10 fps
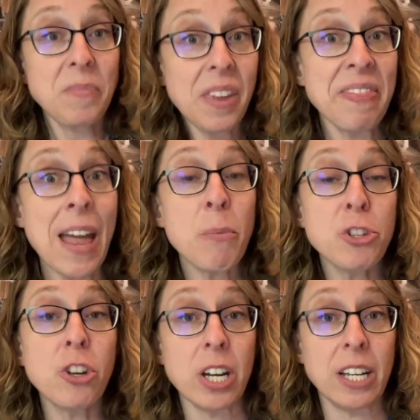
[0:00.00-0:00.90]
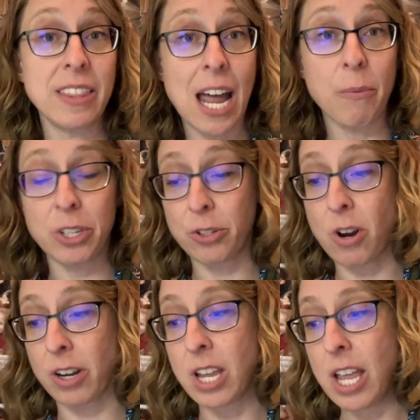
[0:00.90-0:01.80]
That was good. That was
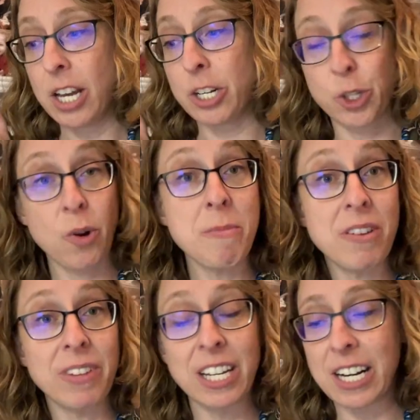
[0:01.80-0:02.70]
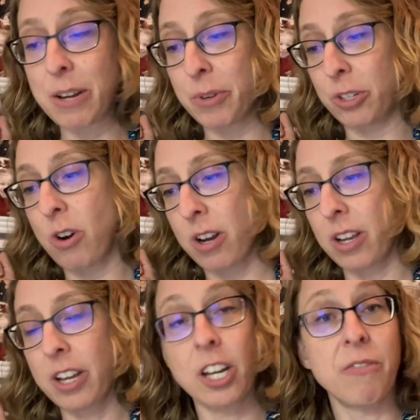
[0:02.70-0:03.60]
strong. Discriminant validity was strong.
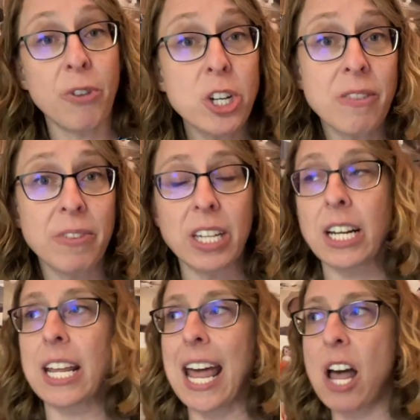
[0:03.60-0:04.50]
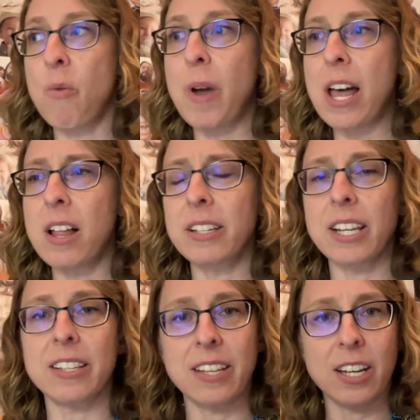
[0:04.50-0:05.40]
Convergent validity, how well
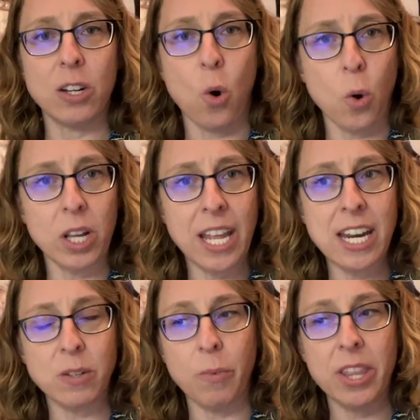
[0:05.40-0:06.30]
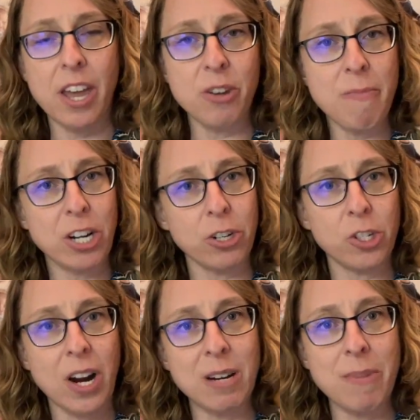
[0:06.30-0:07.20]
does it correlate with other measures
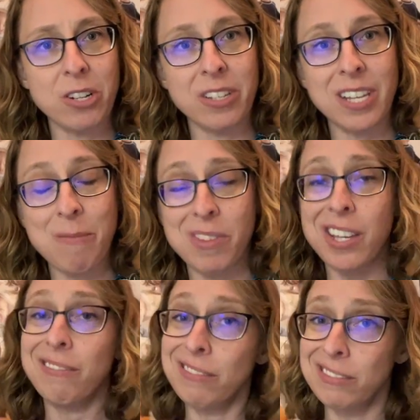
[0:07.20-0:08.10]
trying to measure the same thing?